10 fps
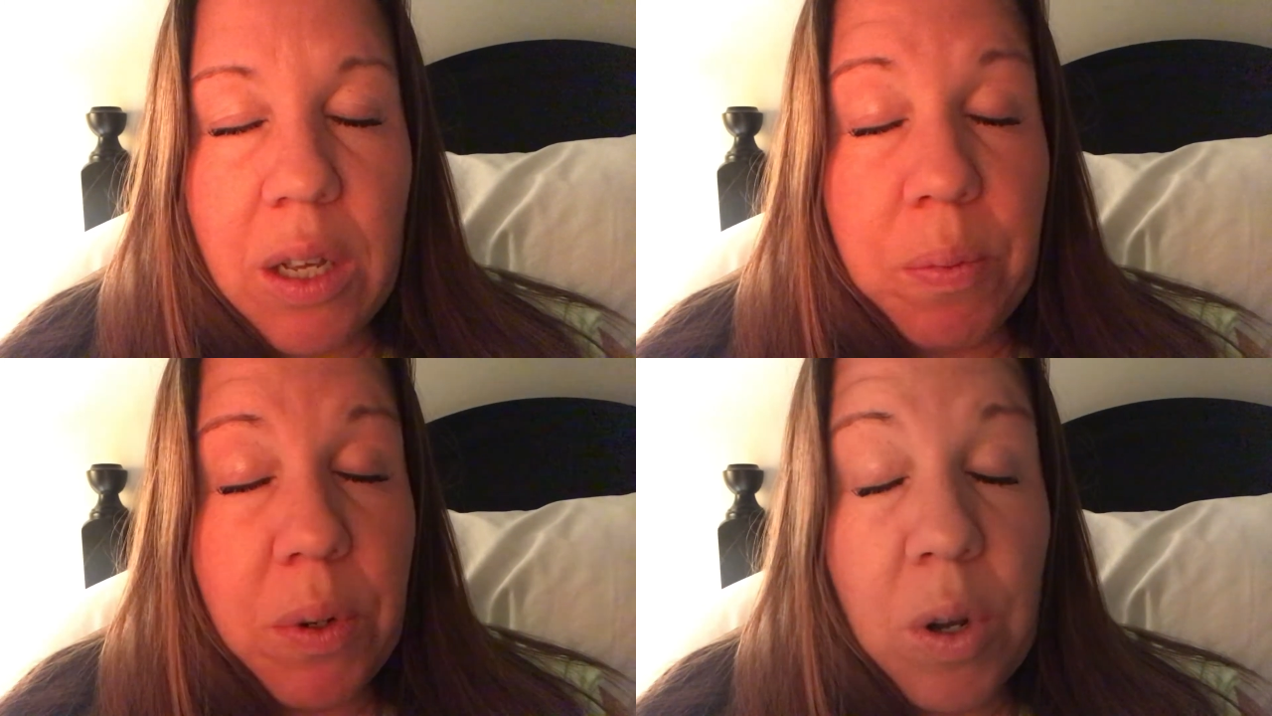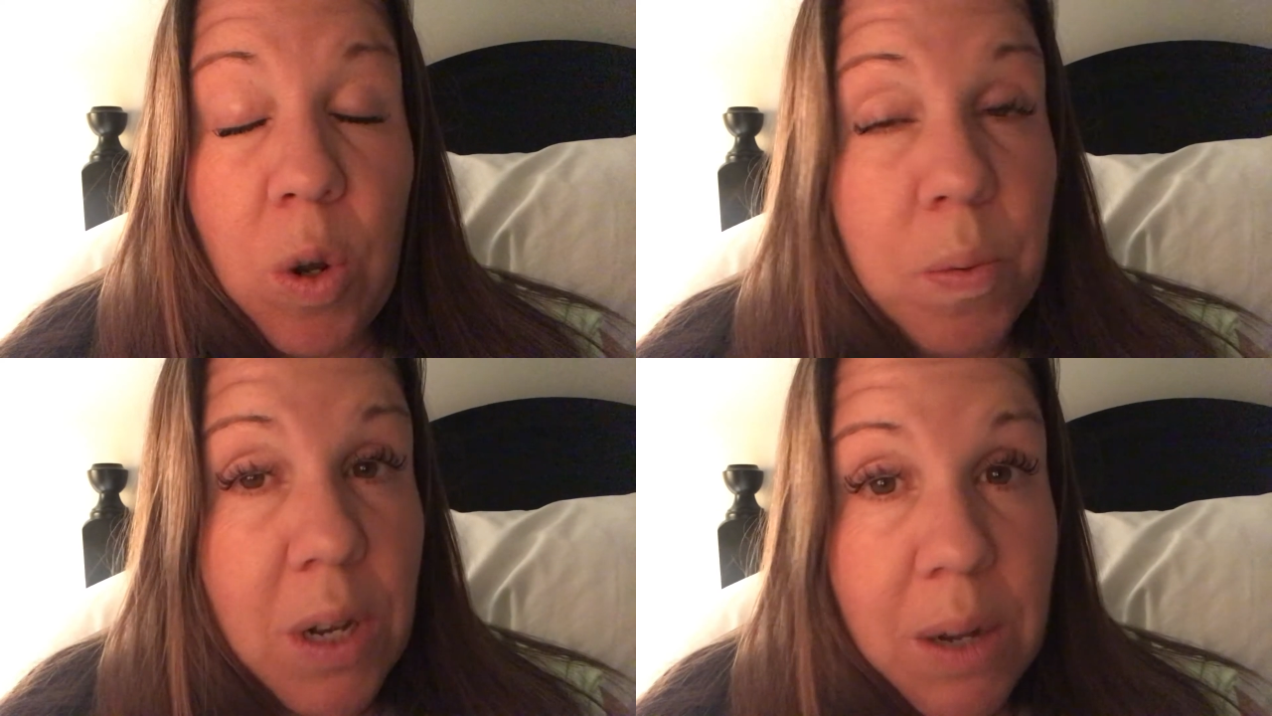would
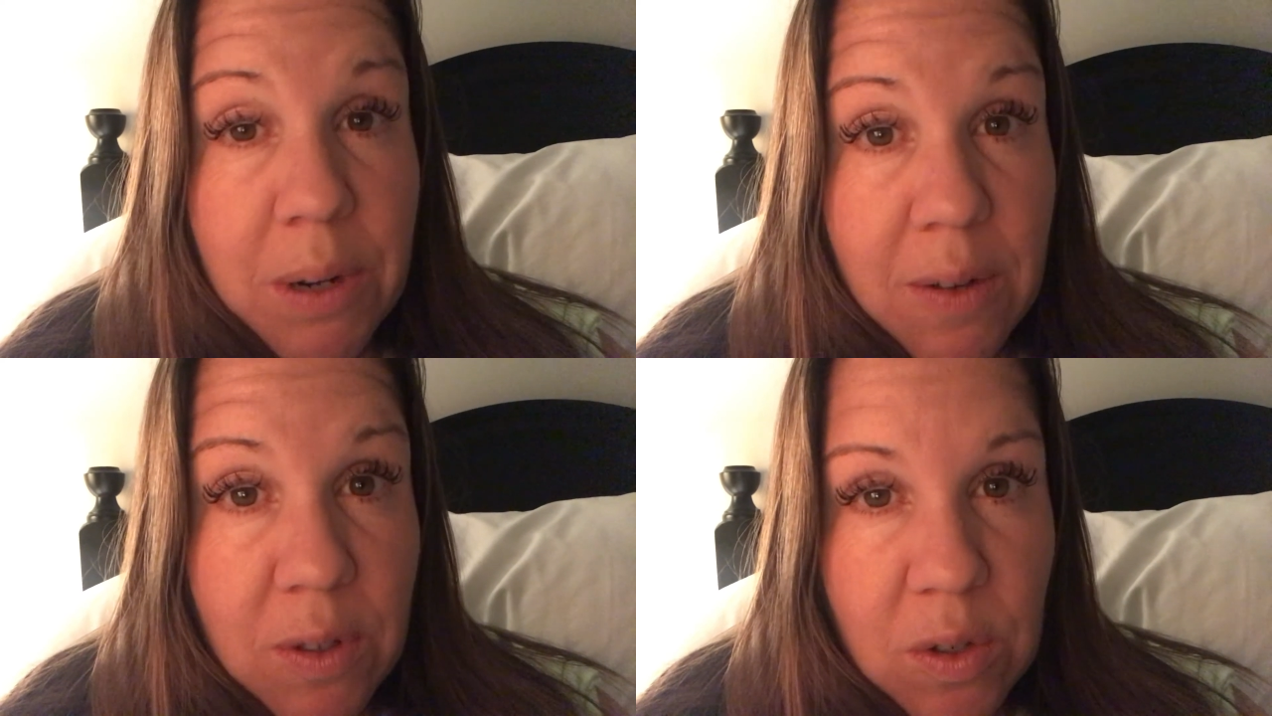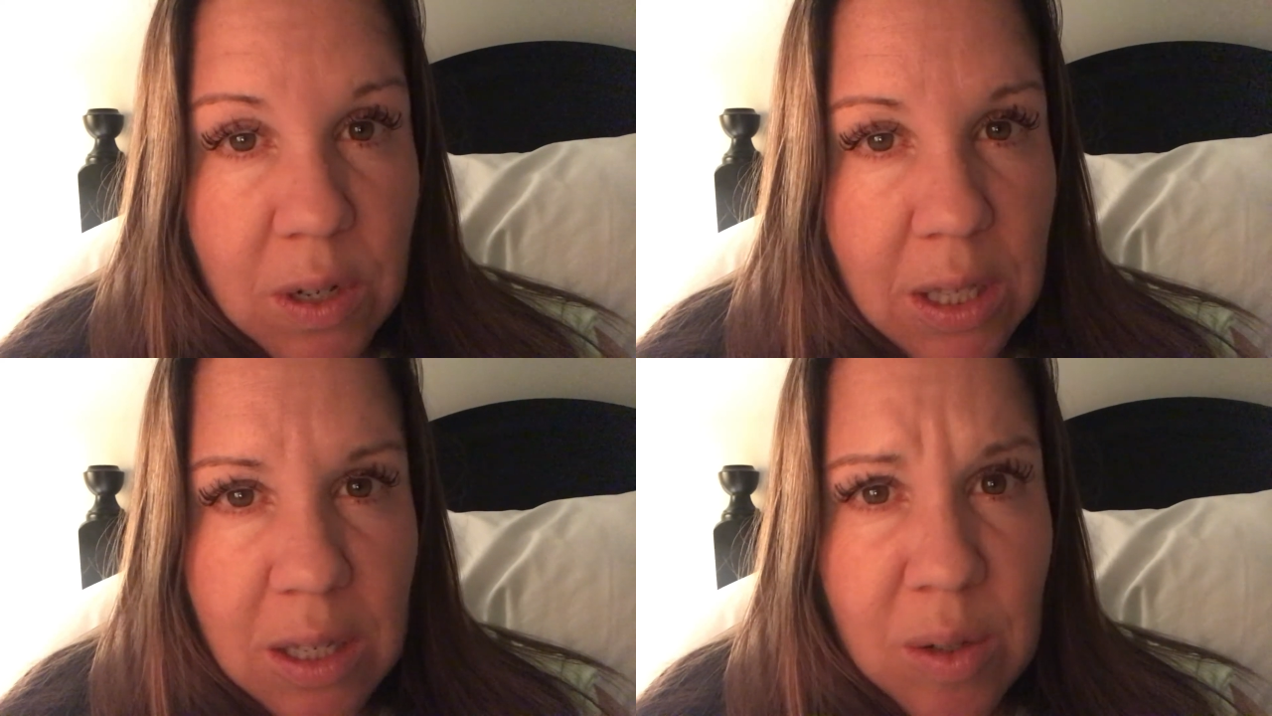hope that I would have the
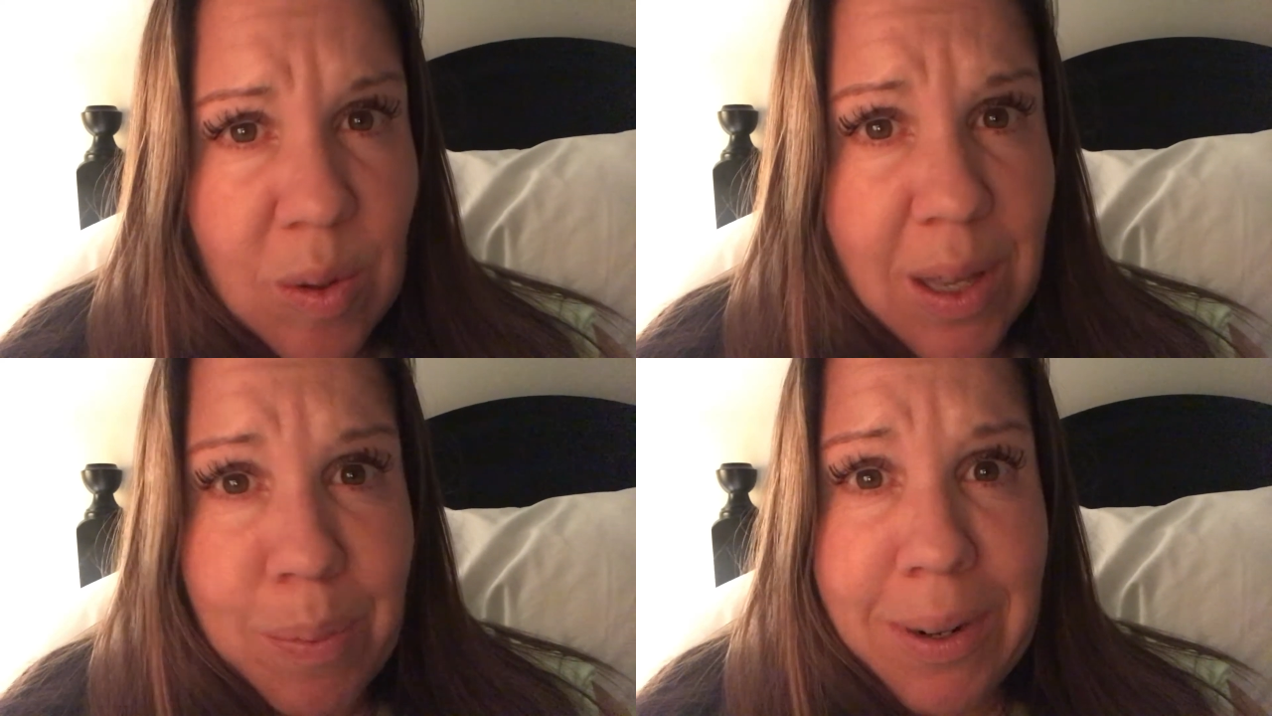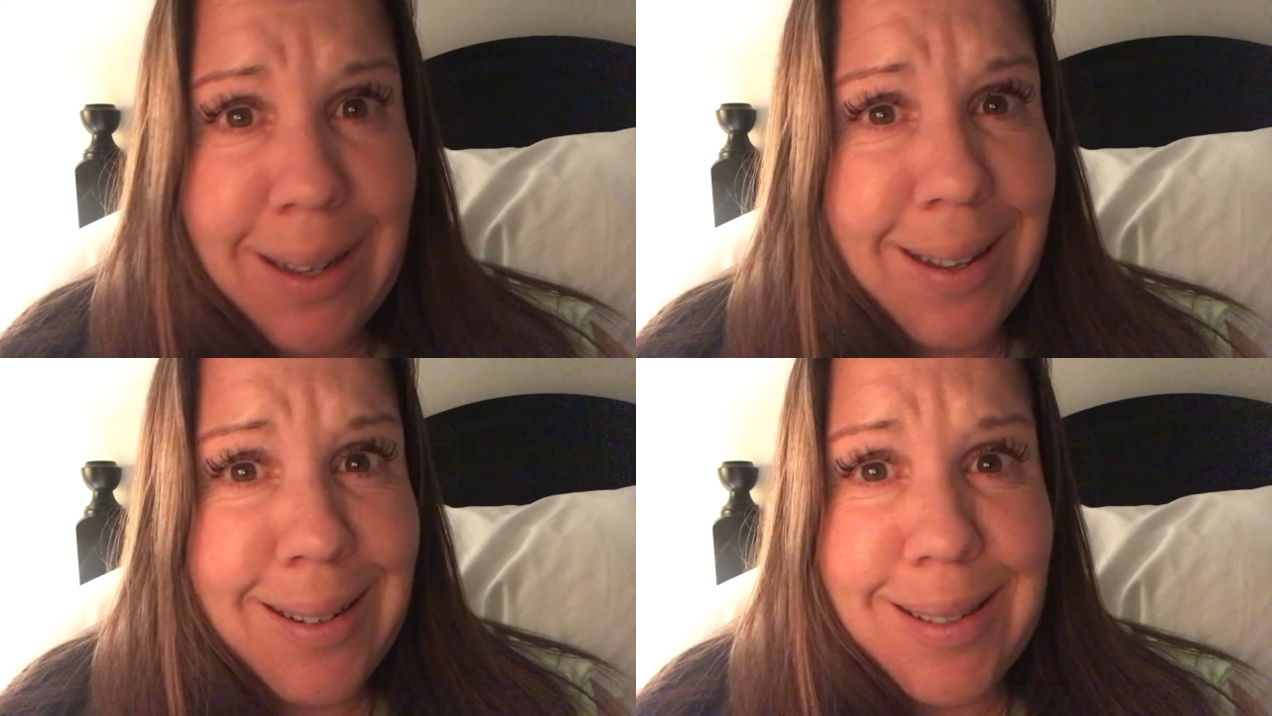strength to do that, but I
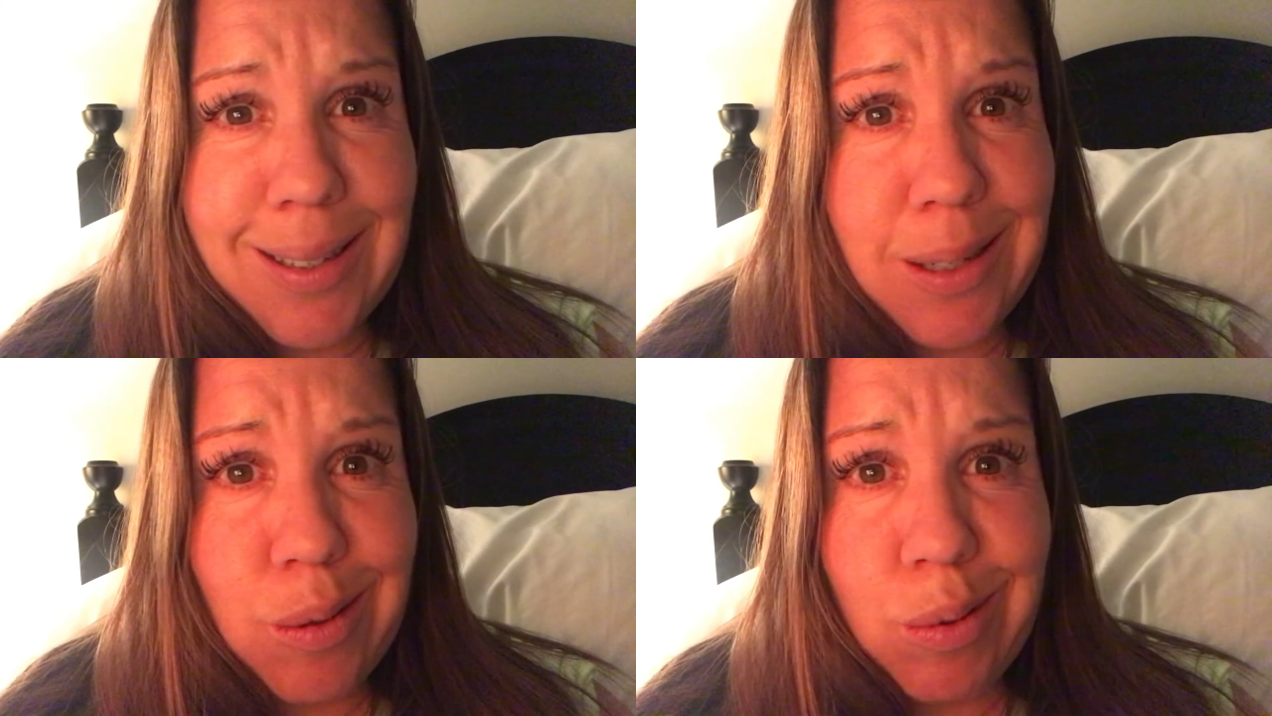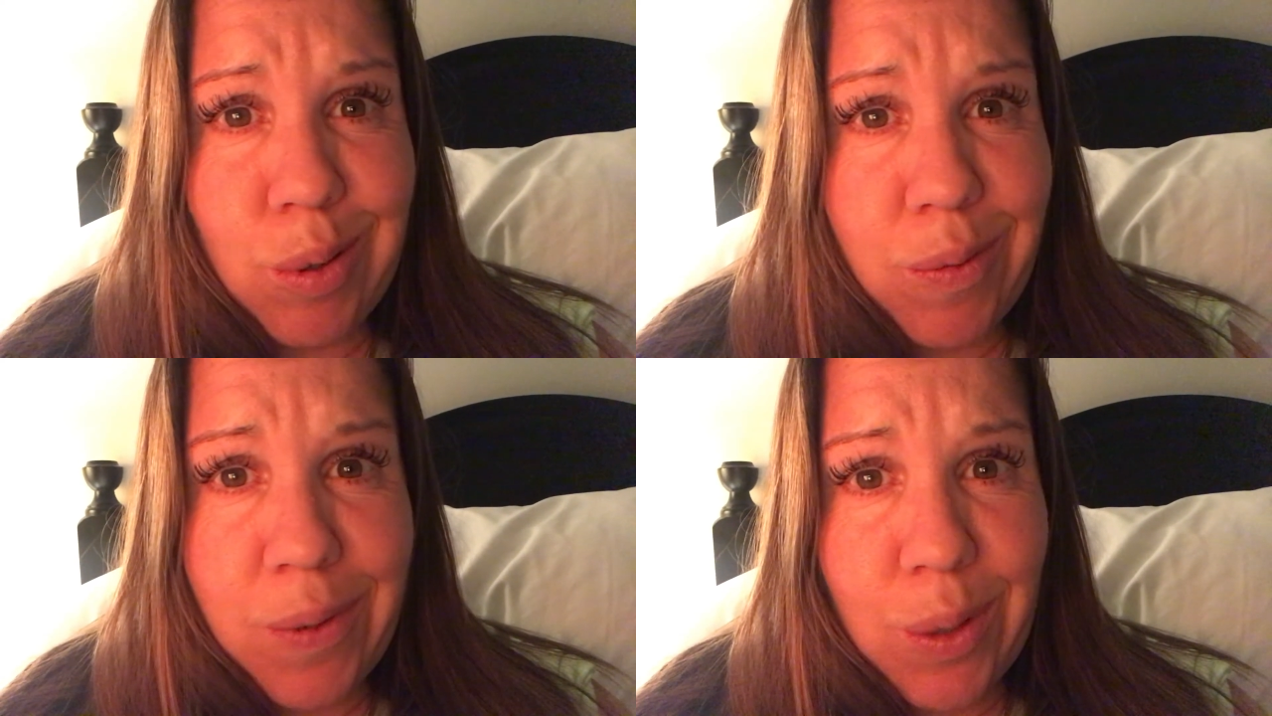honestly don't know
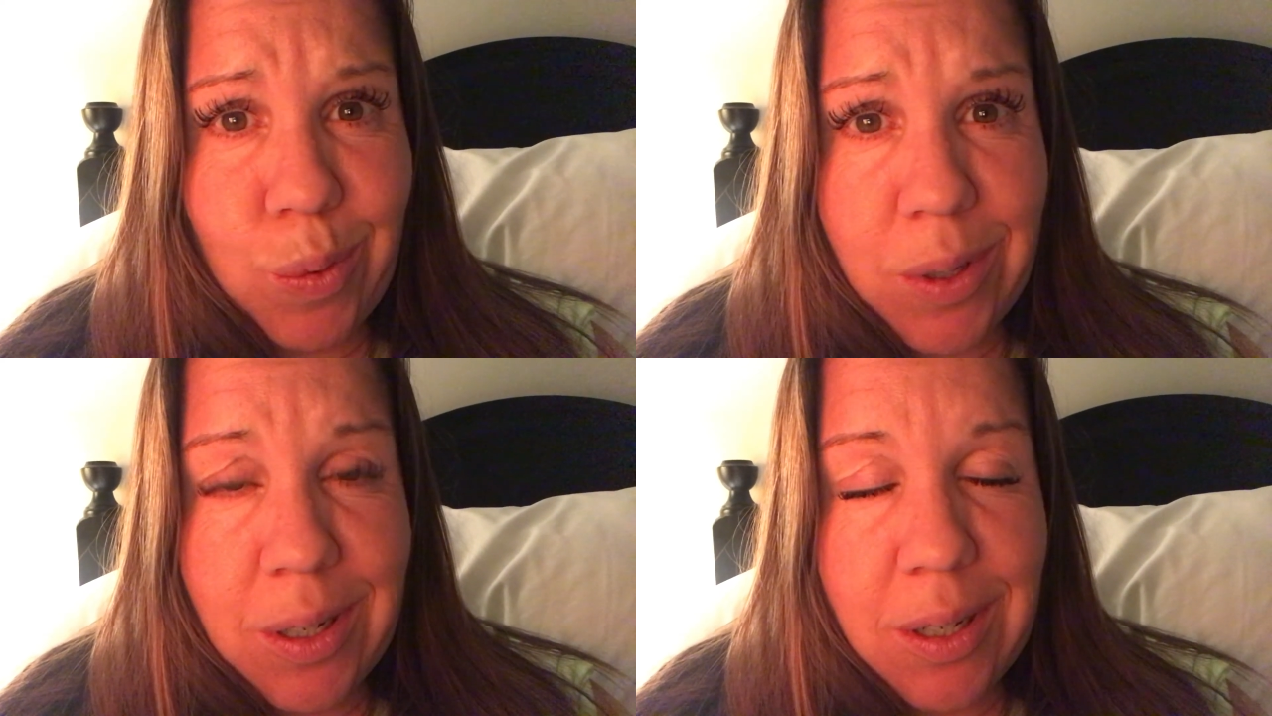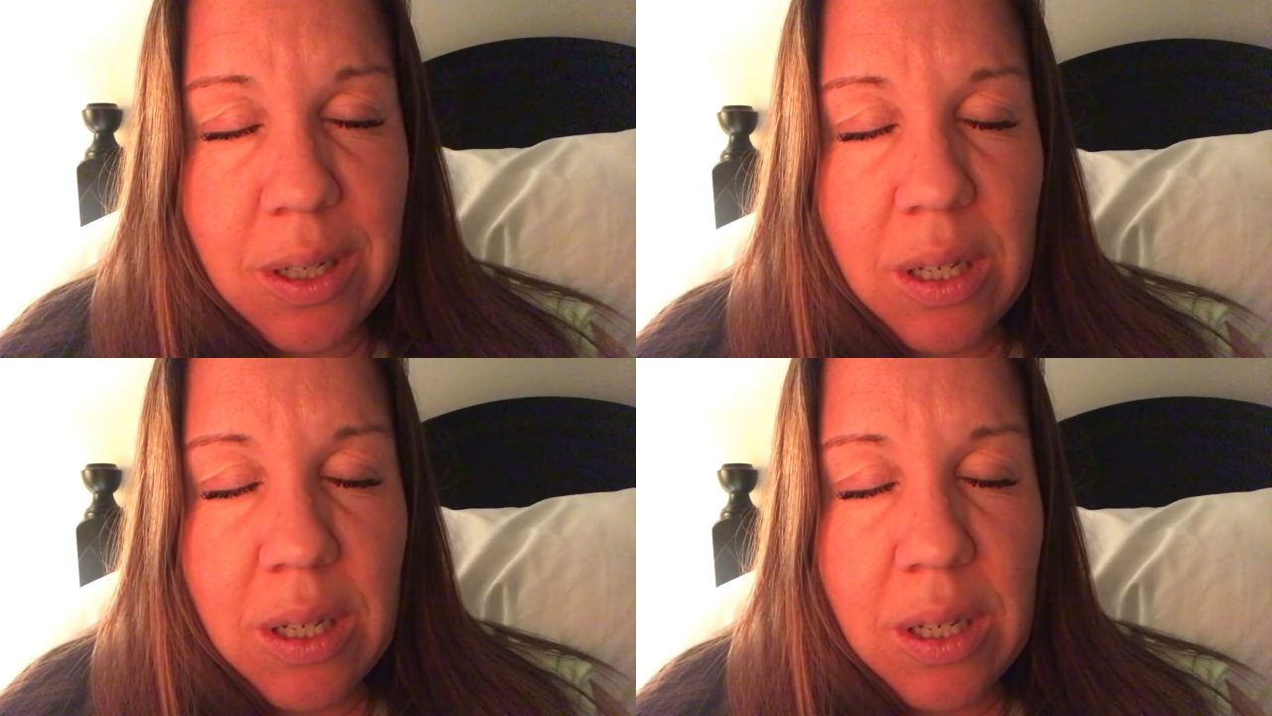if I would.